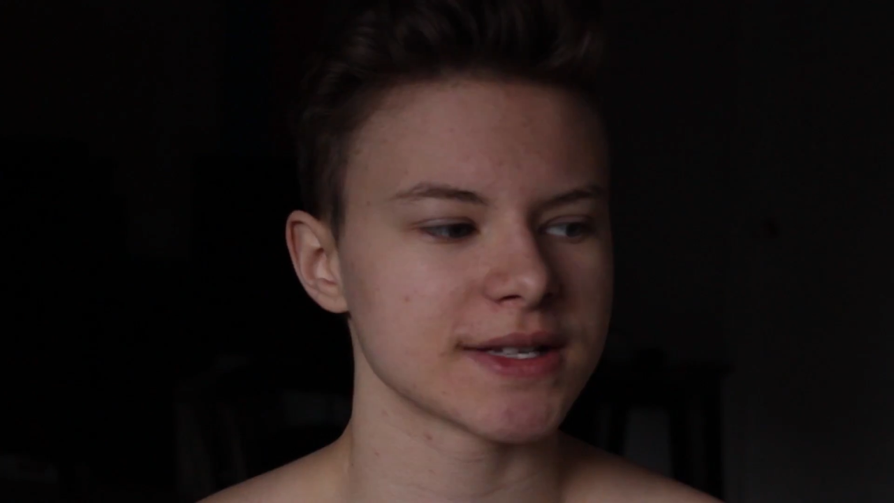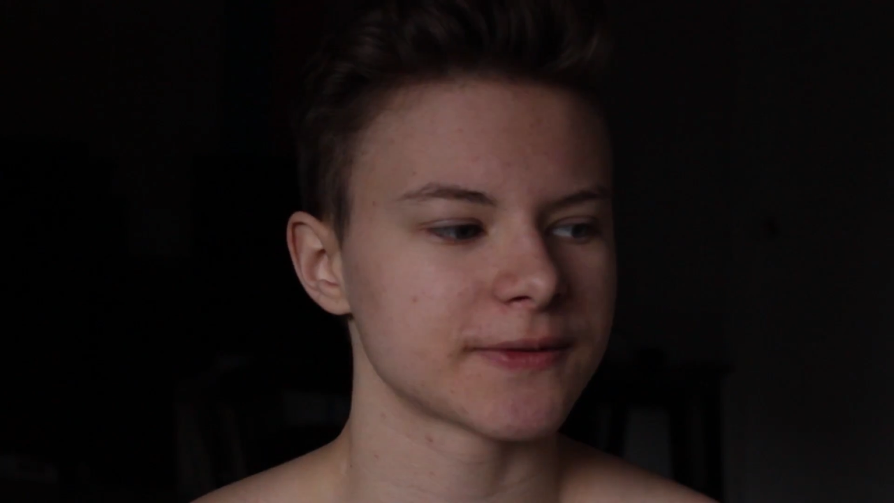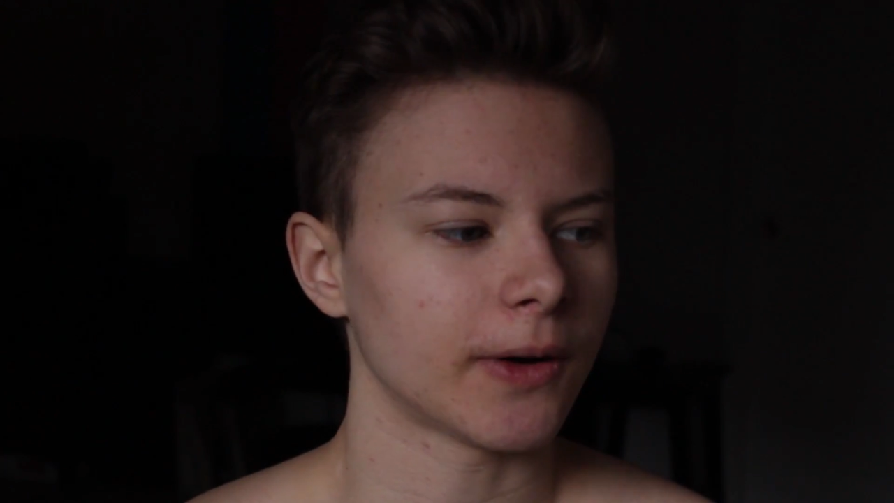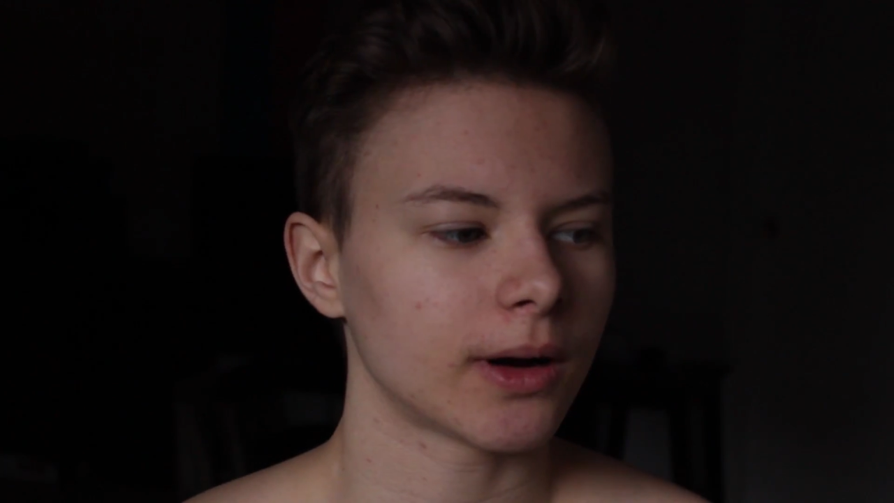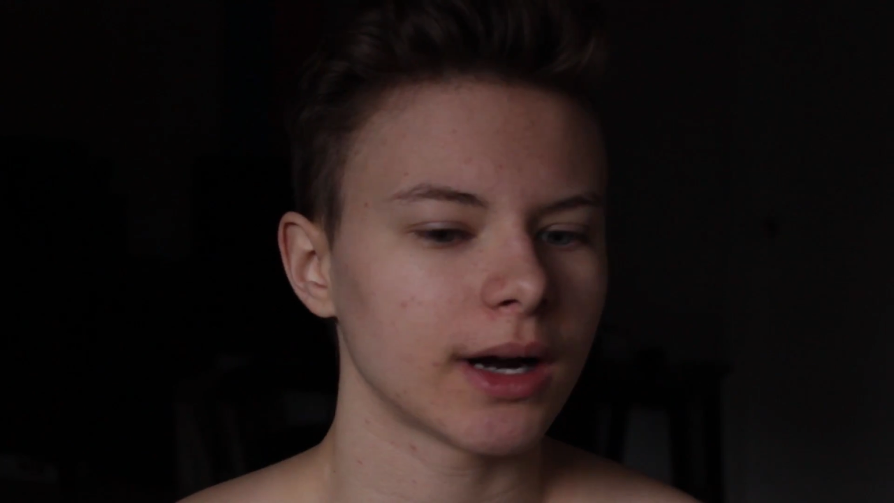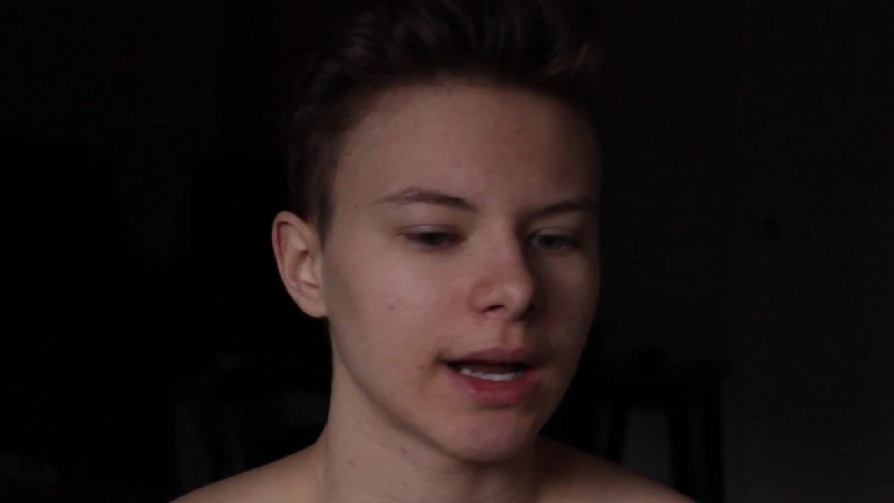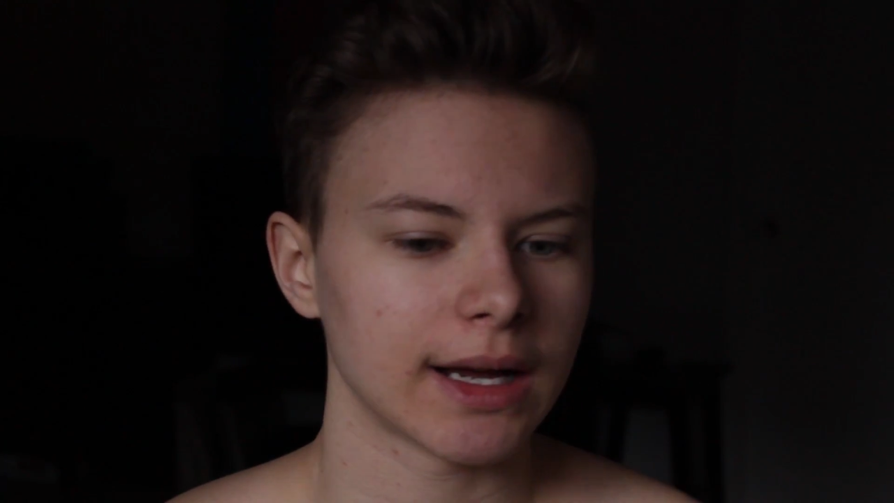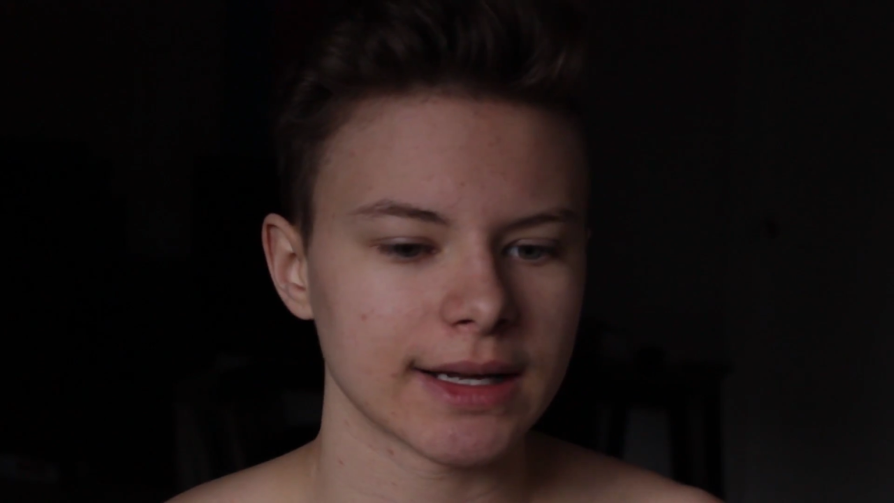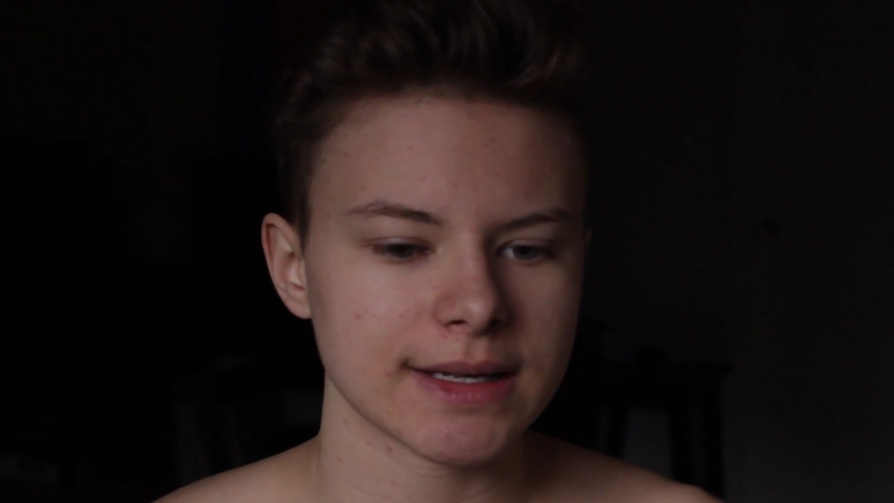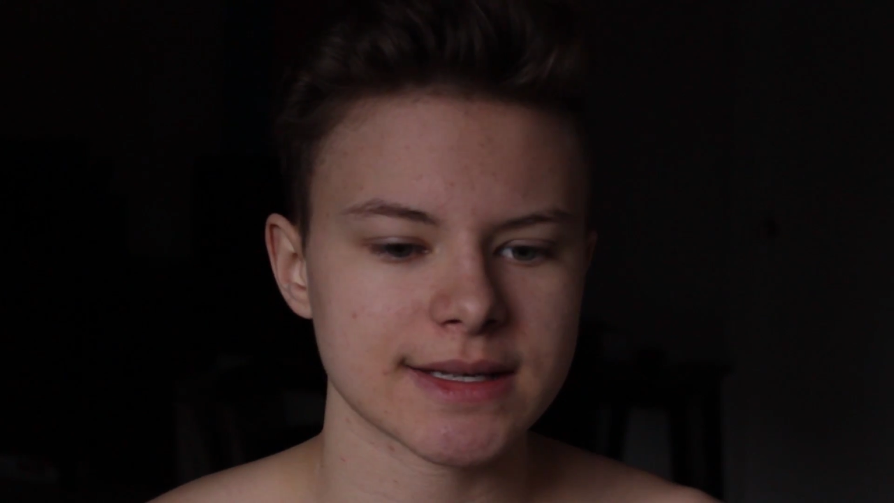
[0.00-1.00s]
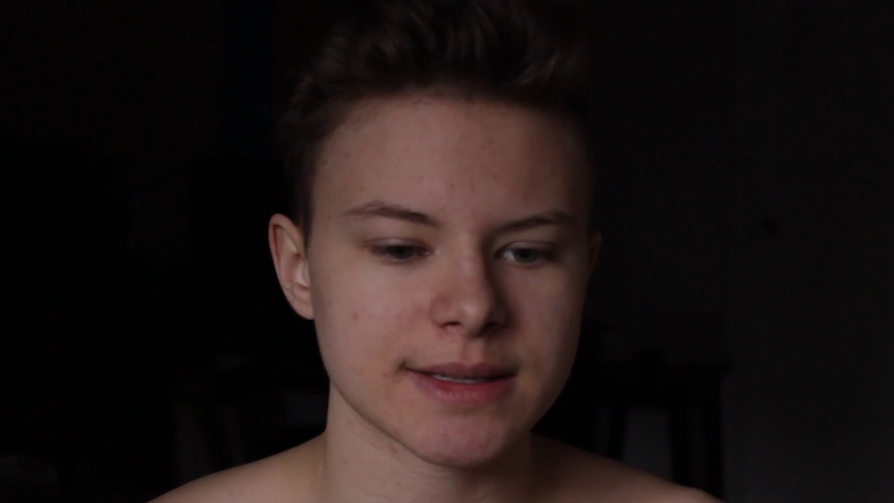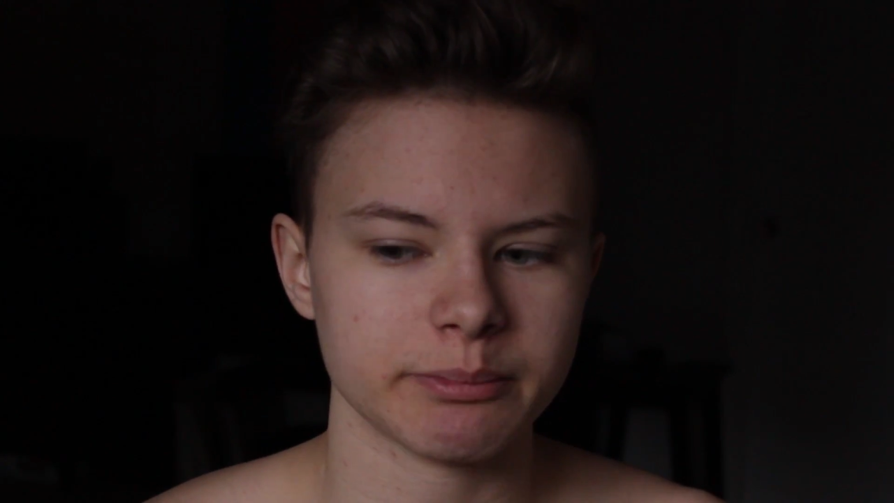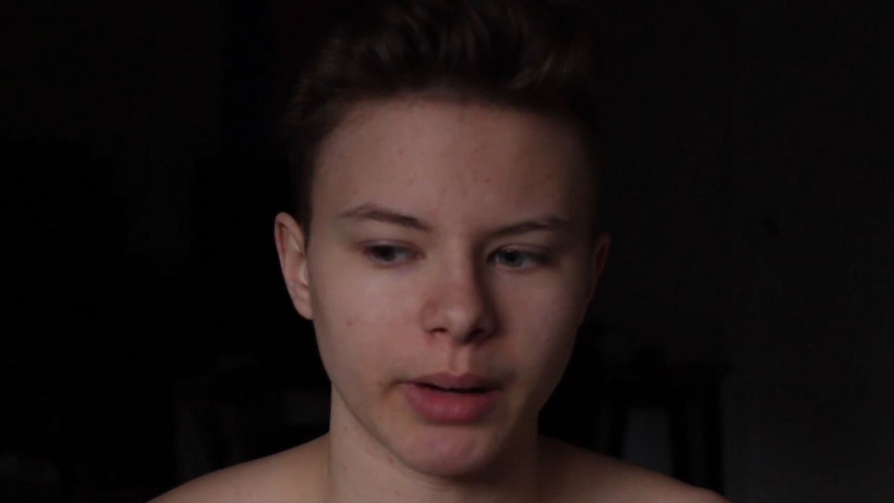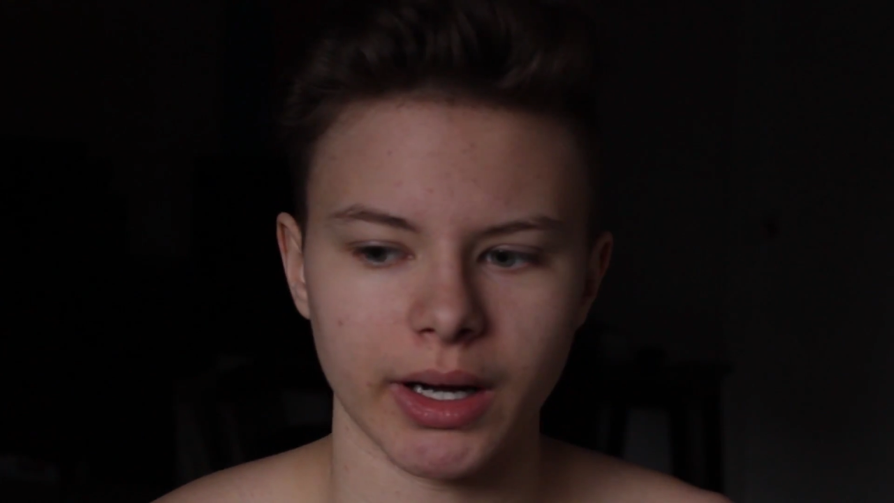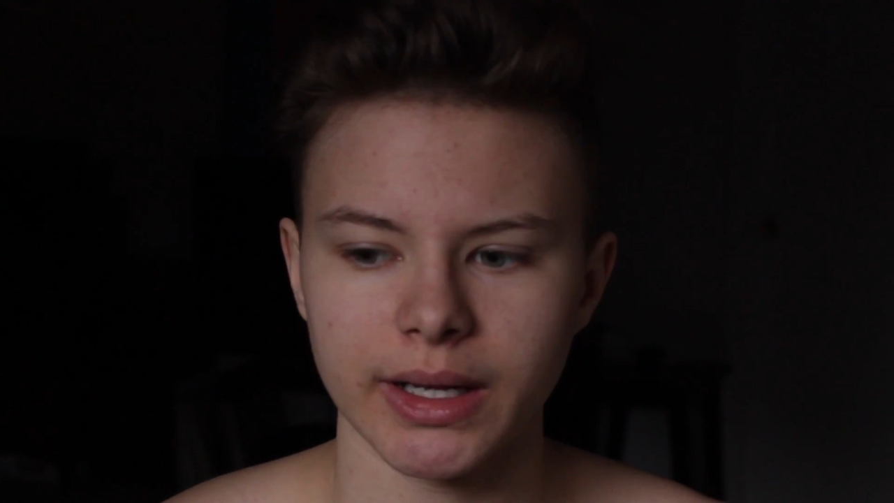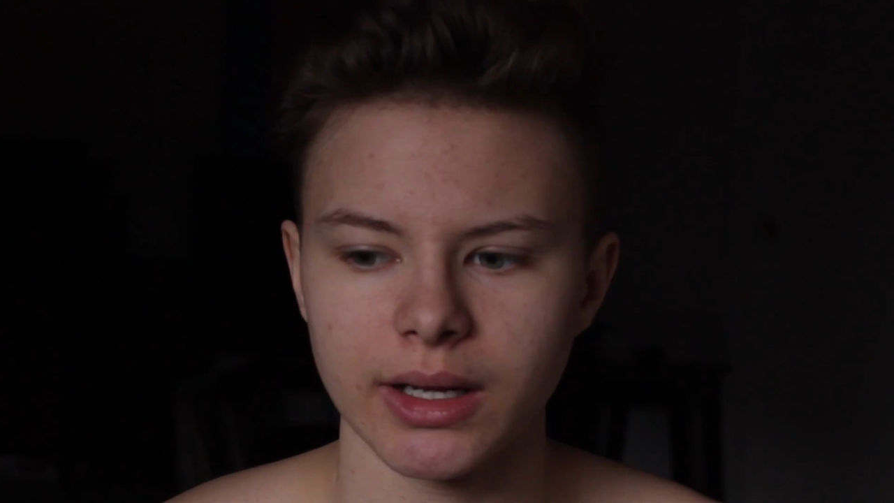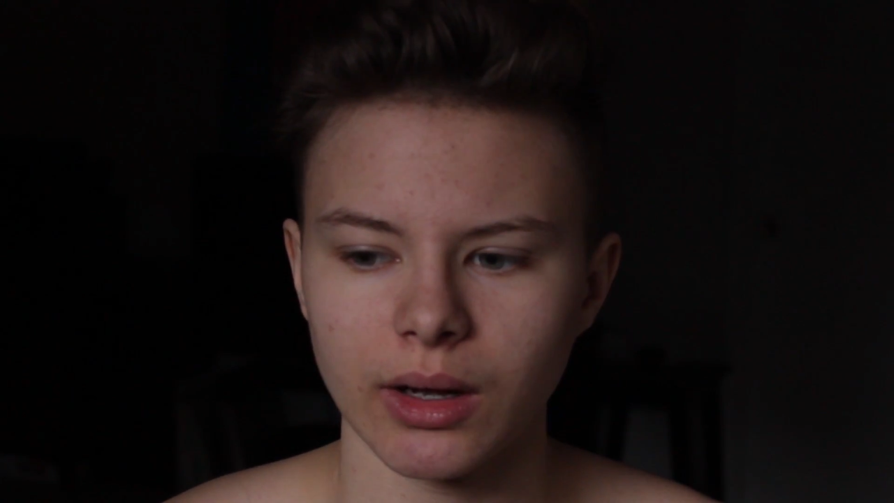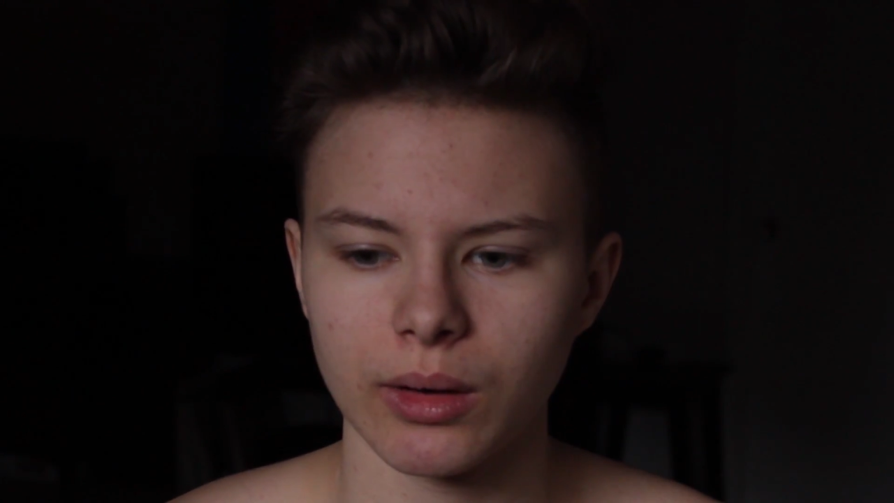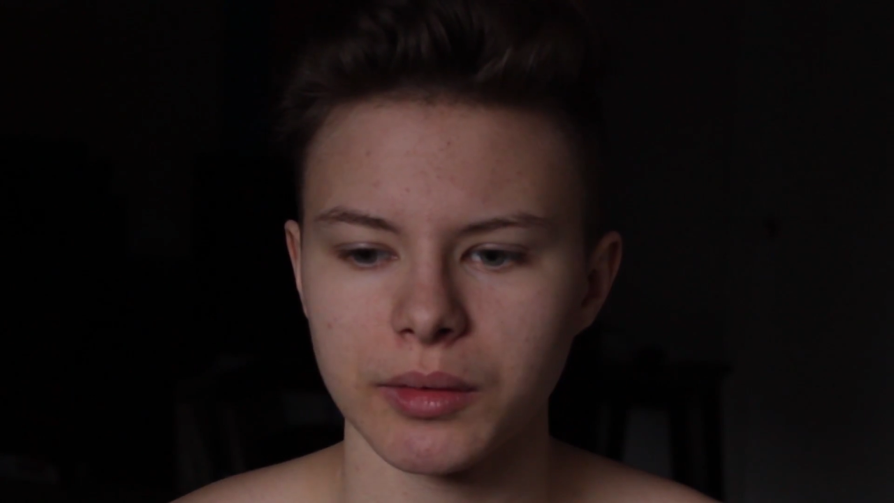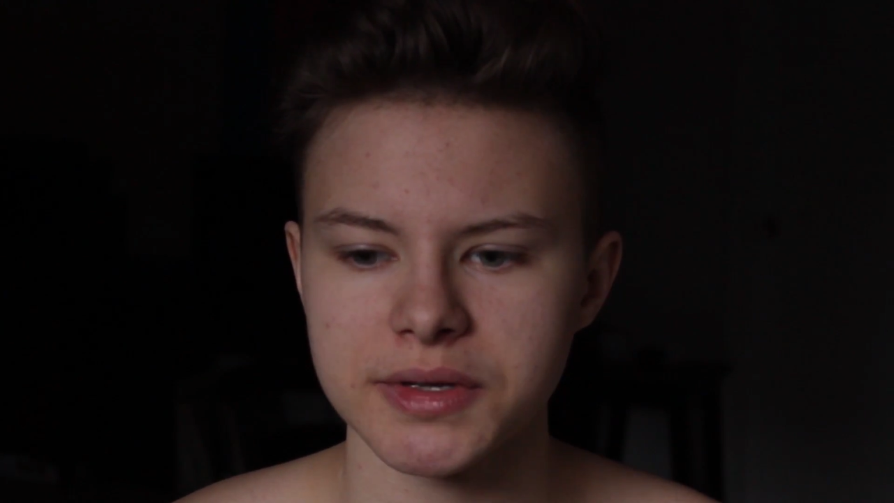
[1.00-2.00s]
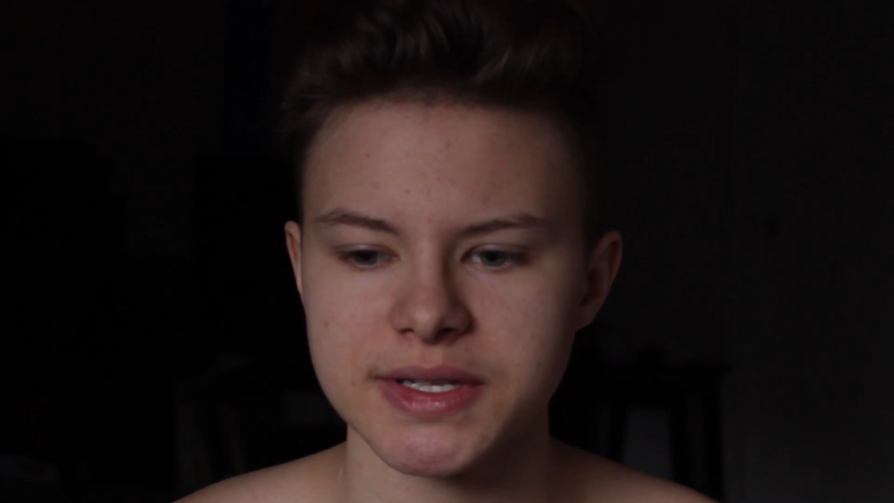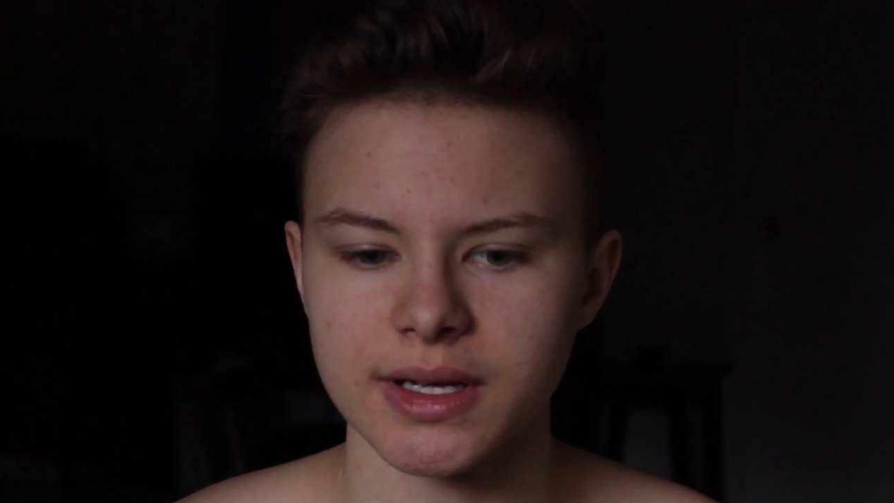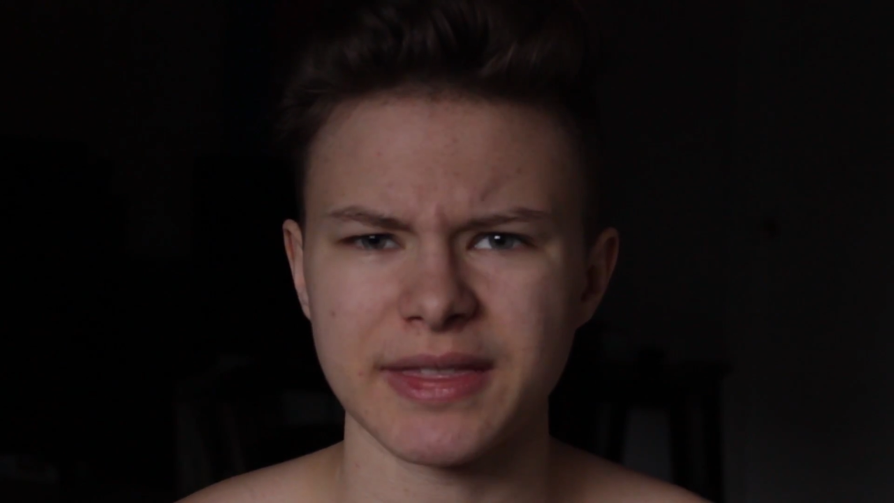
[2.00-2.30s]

As far as body goes,